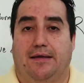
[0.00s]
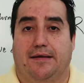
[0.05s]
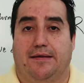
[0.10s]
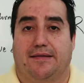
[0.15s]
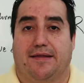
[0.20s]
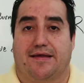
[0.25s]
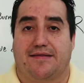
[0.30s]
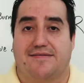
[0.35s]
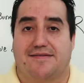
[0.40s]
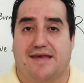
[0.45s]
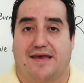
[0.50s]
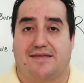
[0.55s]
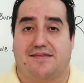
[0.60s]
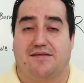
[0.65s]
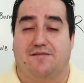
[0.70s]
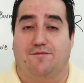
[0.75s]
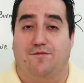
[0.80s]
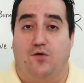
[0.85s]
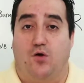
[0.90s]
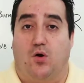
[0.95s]
that says
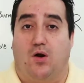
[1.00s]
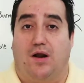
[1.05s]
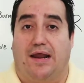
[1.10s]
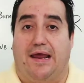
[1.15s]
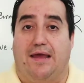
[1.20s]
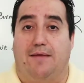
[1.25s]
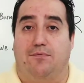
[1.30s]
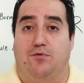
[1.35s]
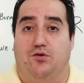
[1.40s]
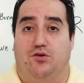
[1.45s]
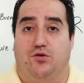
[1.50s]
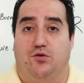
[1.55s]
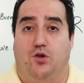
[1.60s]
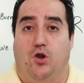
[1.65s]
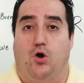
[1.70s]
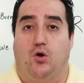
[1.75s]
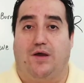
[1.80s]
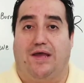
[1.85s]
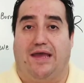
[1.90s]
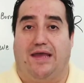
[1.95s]
if you are able to
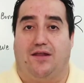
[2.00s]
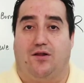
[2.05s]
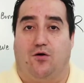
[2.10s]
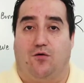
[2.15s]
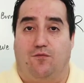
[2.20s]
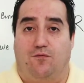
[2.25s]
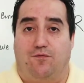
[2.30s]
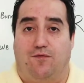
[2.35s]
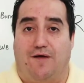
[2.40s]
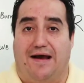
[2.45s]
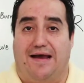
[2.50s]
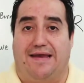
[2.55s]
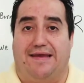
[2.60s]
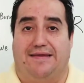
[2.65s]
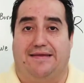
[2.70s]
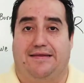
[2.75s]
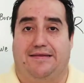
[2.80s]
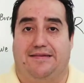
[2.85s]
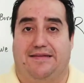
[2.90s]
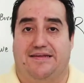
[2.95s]
locate or
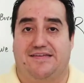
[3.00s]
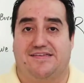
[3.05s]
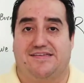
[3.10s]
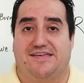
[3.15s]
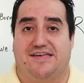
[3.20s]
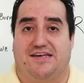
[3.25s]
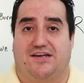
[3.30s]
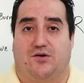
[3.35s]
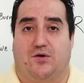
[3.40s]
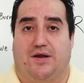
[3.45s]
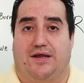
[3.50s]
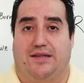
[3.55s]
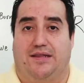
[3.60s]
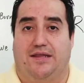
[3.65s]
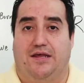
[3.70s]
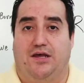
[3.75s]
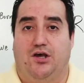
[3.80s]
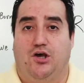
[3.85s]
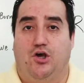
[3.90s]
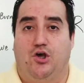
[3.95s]
find this
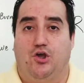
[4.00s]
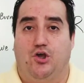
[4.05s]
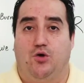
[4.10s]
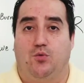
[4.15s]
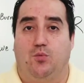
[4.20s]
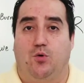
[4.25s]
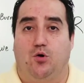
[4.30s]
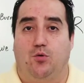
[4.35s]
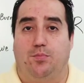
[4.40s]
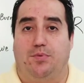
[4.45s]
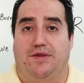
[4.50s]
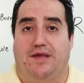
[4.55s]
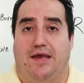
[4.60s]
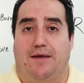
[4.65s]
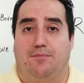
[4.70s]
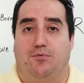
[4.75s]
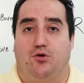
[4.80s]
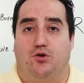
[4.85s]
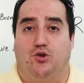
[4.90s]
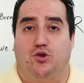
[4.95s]
secret, you will be
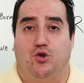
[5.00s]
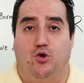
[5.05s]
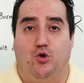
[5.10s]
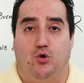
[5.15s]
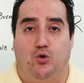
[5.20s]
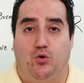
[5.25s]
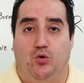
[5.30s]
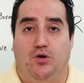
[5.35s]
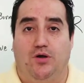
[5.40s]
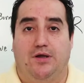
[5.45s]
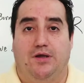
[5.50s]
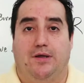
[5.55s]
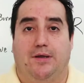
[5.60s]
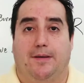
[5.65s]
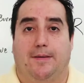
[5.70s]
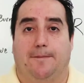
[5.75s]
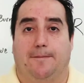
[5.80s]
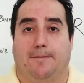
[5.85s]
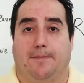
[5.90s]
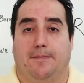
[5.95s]
able to
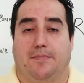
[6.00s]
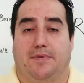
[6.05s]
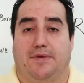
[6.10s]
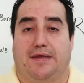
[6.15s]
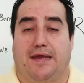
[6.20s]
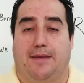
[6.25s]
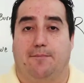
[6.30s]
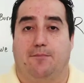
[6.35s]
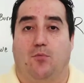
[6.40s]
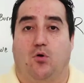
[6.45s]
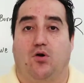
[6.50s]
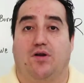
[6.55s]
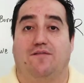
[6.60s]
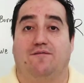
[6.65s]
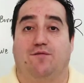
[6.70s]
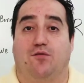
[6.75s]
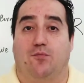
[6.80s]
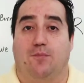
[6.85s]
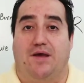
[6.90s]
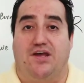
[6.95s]
get more
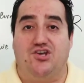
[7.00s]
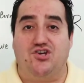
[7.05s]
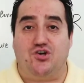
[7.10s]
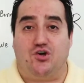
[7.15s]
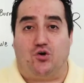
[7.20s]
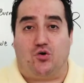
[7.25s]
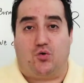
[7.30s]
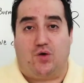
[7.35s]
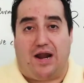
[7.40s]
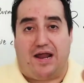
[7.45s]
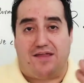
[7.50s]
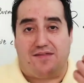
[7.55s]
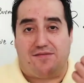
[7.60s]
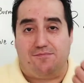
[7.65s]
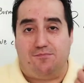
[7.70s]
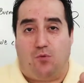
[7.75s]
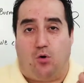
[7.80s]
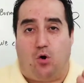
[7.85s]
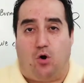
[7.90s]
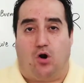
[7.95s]
information or grasp
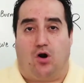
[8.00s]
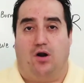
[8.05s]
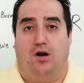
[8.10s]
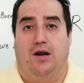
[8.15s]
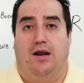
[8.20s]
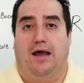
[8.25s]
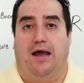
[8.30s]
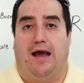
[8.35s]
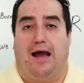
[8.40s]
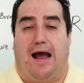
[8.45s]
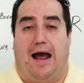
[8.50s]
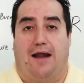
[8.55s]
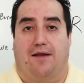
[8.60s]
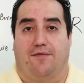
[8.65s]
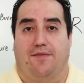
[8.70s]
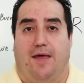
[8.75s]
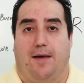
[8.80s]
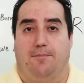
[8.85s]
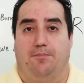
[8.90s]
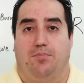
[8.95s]
more out
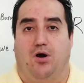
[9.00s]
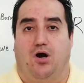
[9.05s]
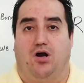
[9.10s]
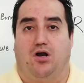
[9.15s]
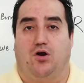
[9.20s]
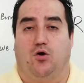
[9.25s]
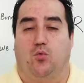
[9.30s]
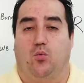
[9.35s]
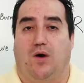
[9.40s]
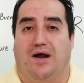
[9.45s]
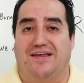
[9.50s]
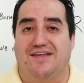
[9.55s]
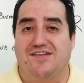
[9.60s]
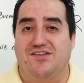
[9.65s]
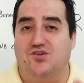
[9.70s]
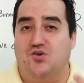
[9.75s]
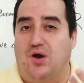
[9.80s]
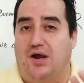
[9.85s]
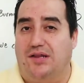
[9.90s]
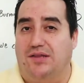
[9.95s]
of that book or what he's
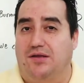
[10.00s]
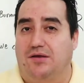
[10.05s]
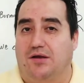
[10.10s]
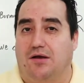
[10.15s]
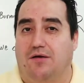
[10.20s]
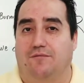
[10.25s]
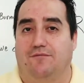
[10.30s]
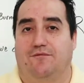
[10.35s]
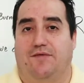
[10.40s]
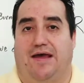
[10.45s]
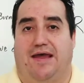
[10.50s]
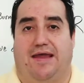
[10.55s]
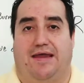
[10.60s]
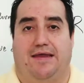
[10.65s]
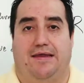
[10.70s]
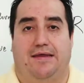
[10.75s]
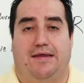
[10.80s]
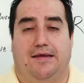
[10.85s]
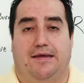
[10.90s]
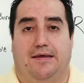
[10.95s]
trying to
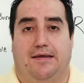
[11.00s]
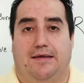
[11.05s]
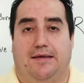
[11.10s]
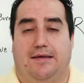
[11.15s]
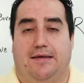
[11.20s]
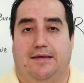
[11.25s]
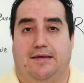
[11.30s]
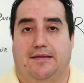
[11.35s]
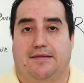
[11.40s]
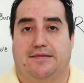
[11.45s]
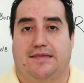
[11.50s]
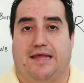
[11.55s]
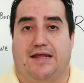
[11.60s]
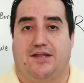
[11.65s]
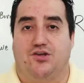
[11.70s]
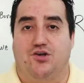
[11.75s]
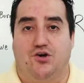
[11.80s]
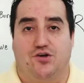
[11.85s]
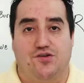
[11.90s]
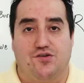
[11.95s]
convey
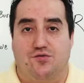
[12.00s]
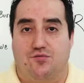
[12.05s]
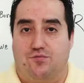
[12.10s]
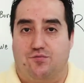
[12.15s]
than just